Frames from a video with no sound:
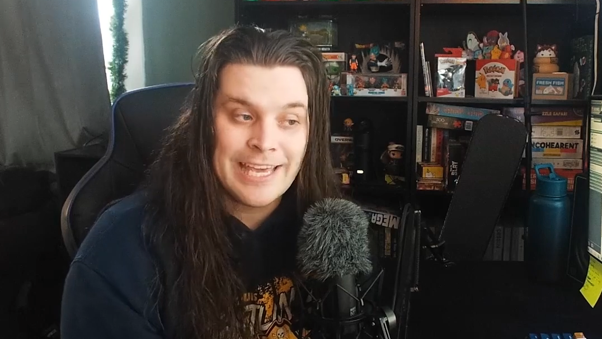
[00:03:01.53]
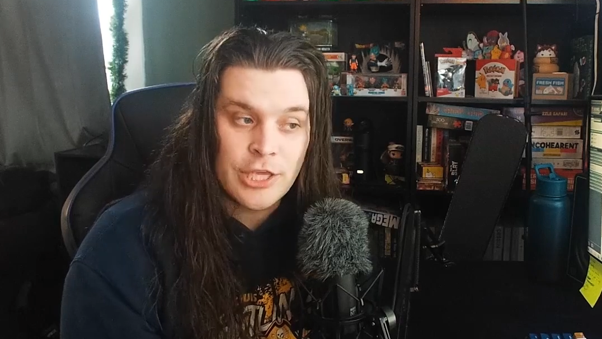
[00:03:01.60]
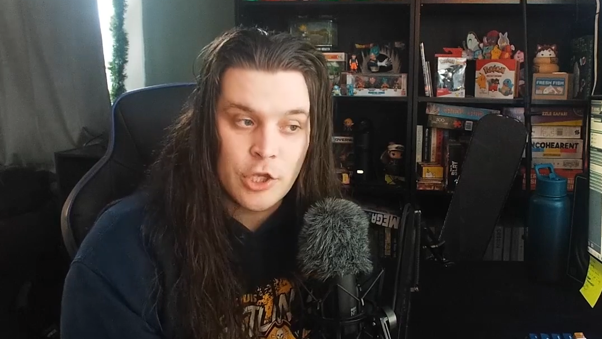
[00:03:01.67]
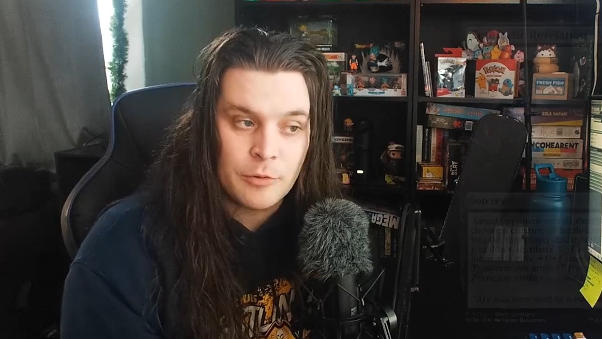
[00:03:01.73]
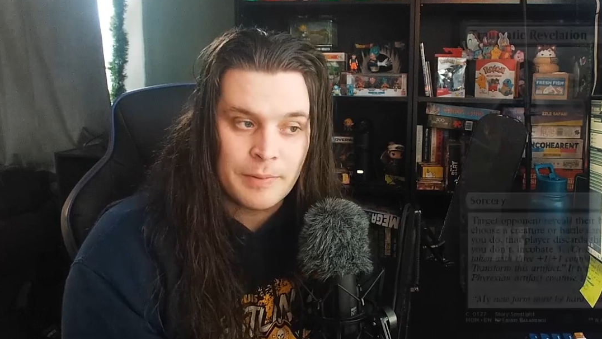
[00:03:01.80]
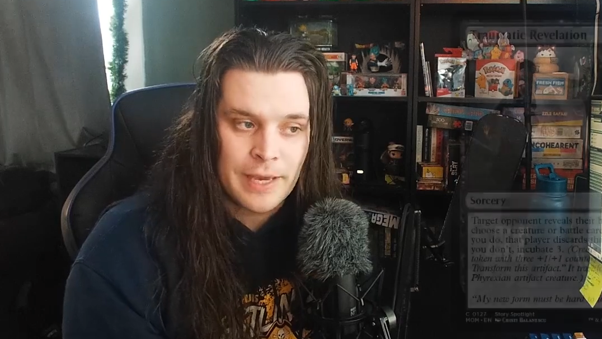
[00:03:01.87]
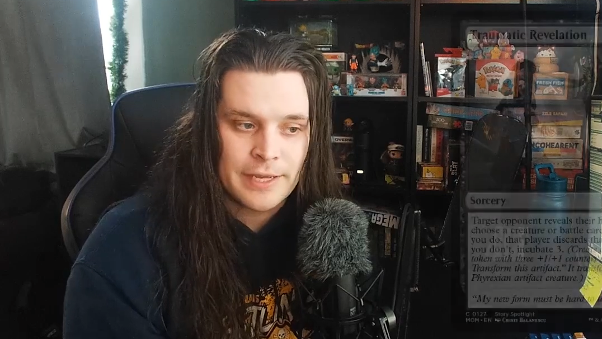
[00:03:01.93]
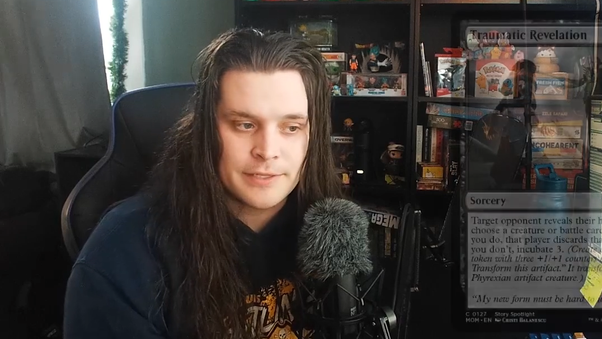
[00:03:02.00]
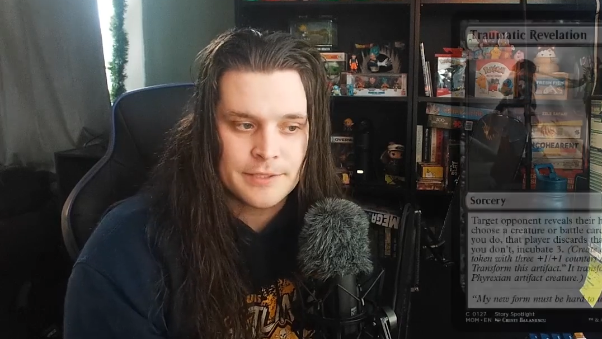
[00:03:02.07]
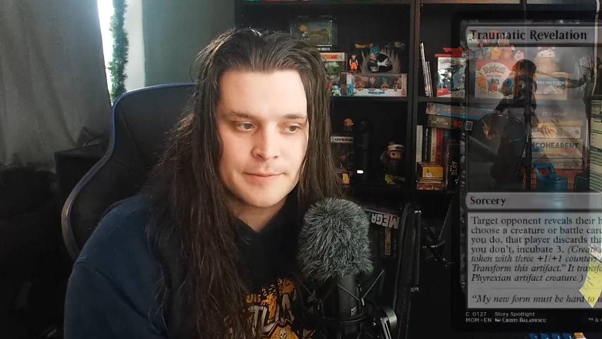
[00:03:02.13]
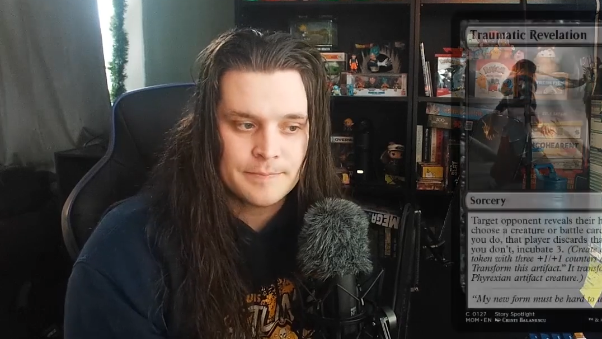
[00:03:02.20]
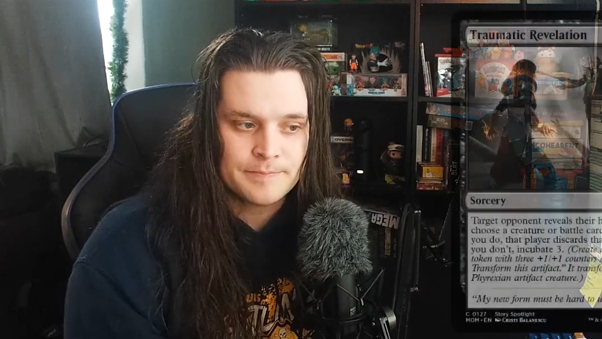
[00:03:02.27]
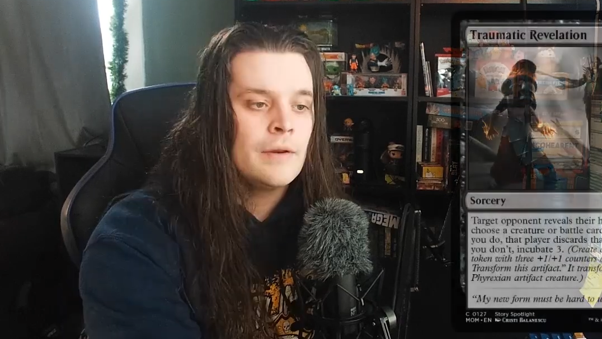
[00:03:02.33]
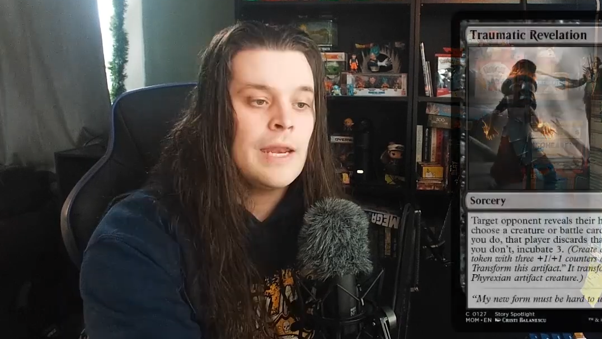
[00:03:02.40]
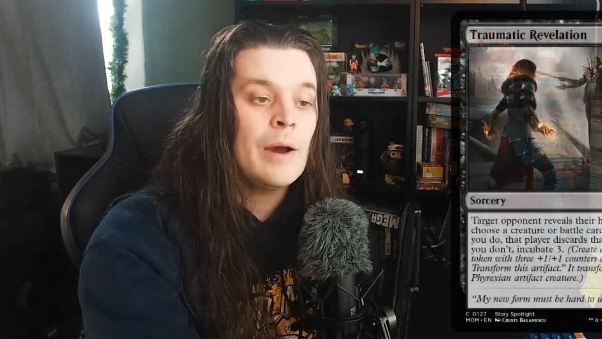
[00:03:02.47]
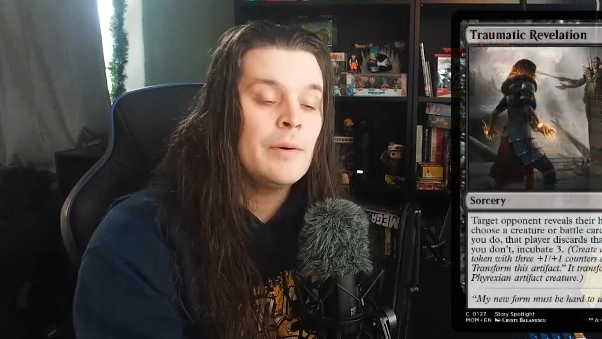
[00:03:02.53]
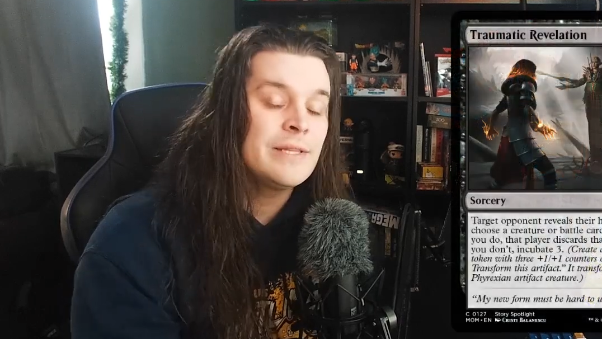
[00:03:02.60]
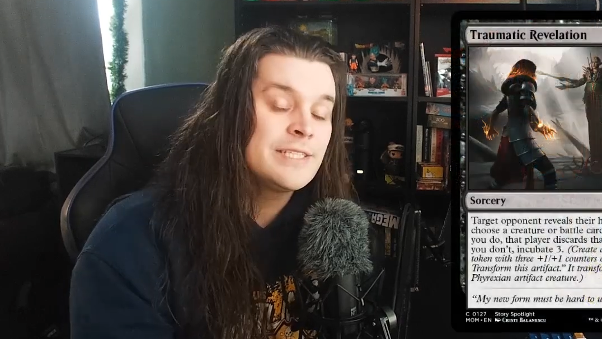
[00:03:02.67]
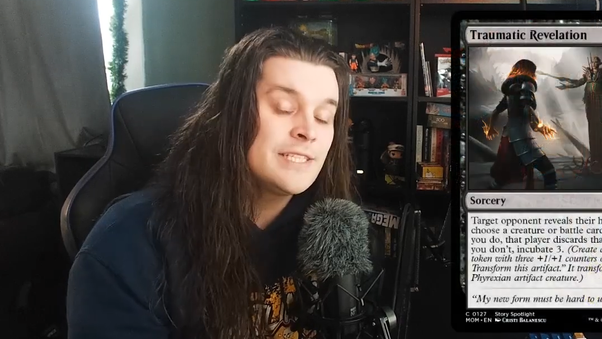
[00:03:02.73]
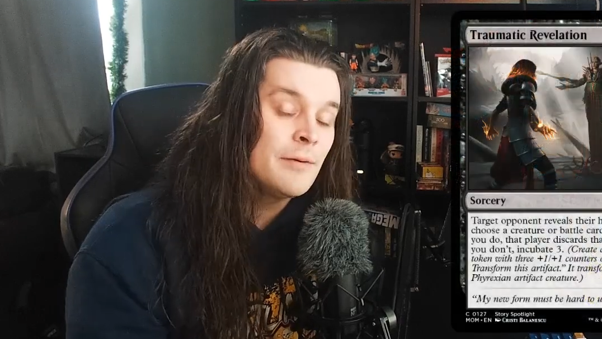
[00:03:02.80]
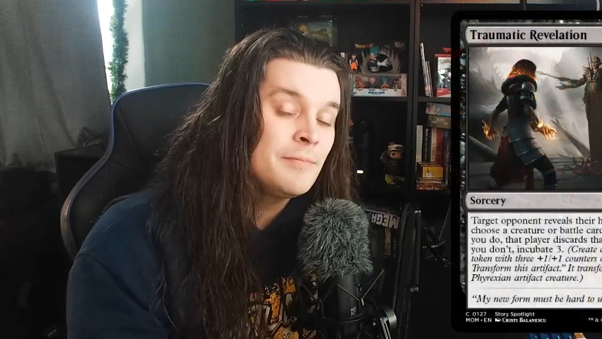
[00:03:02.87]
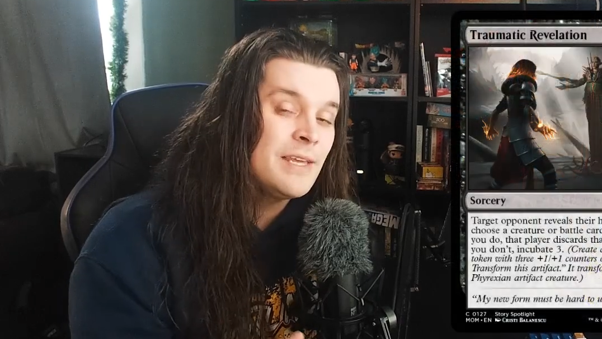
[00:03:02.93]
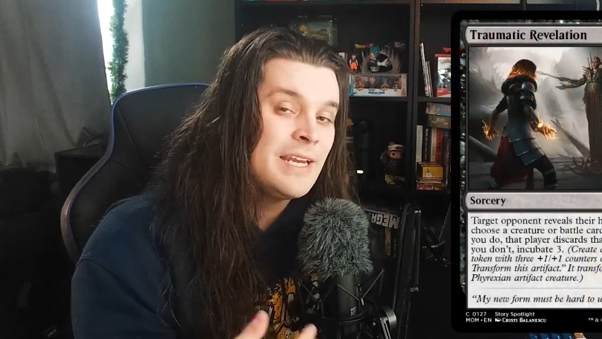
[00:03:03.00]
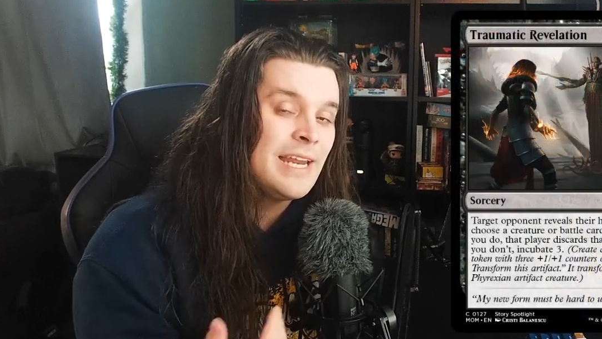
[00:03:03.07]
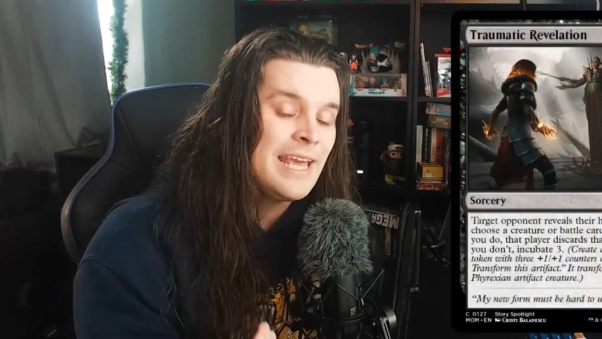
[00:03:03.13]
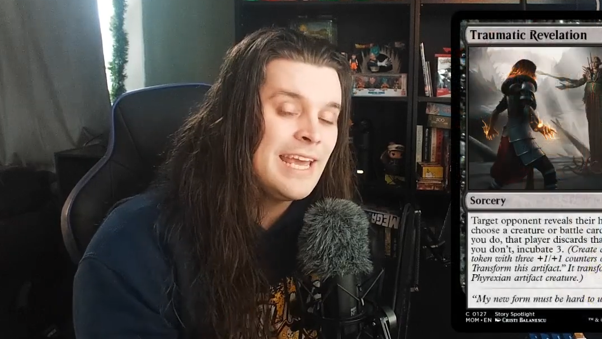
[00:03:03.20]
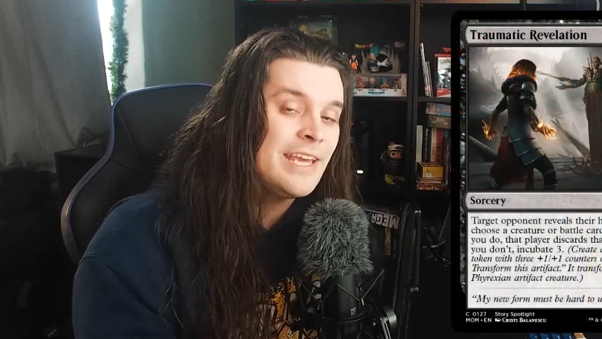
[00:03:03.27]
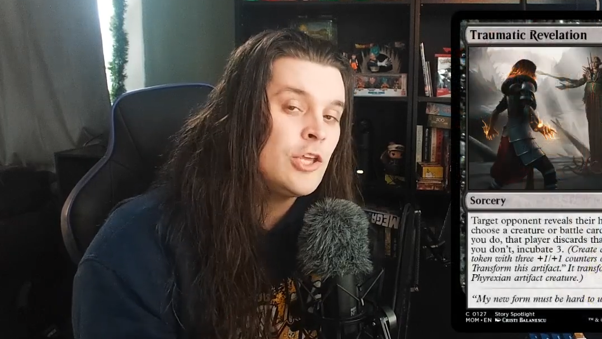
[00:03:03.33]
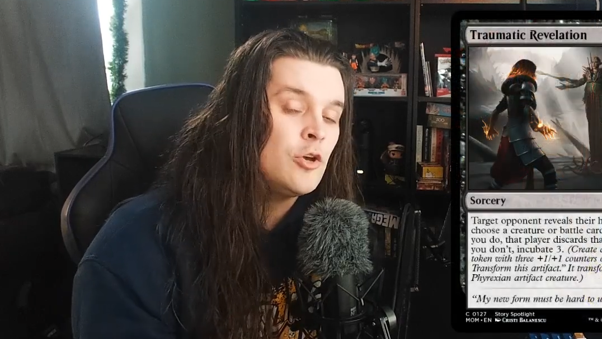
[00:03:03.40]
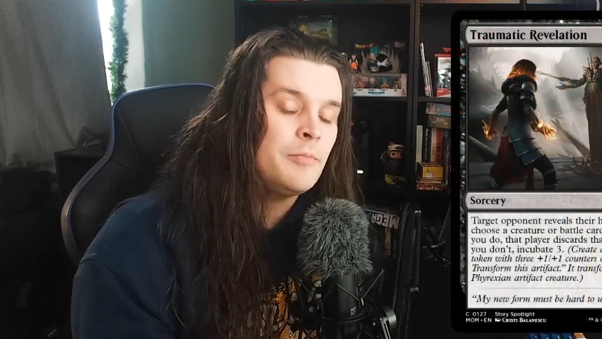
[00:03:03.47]
Incubate. Now when something
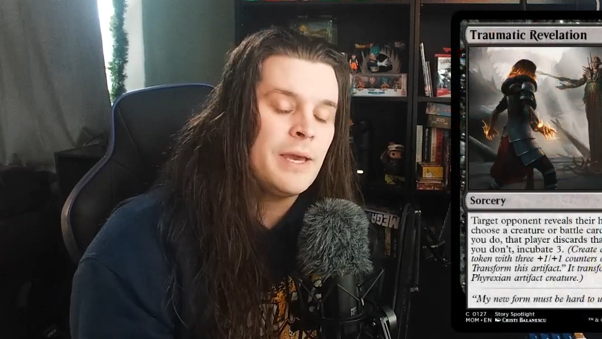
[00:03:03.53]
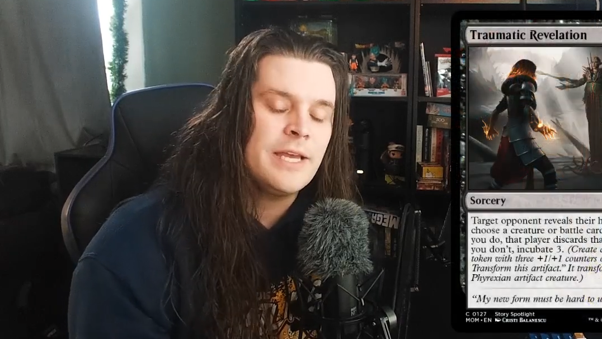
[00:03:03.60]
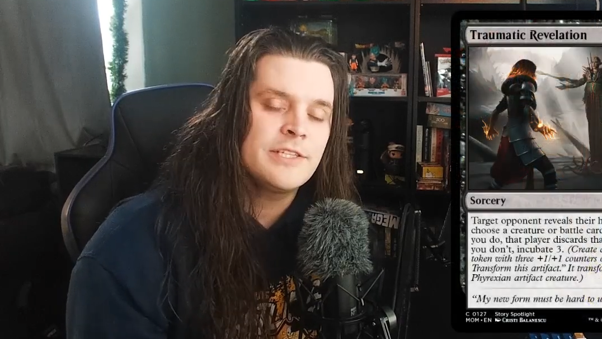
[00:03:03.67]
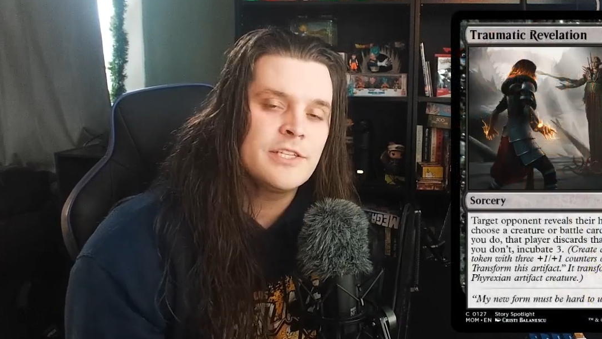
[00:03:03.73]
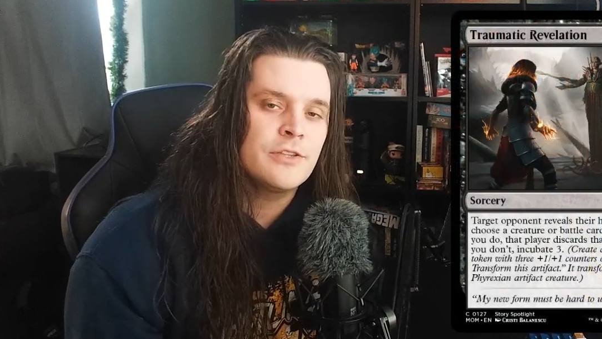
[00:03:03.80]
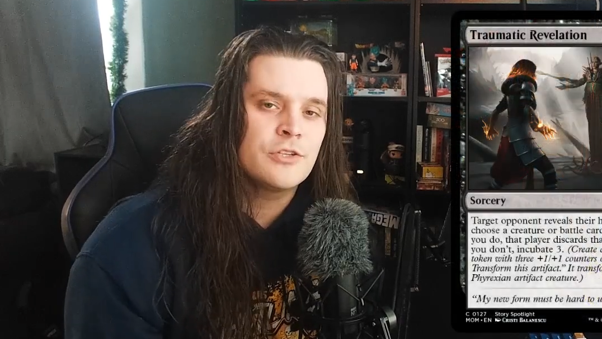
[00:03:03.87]
incubates,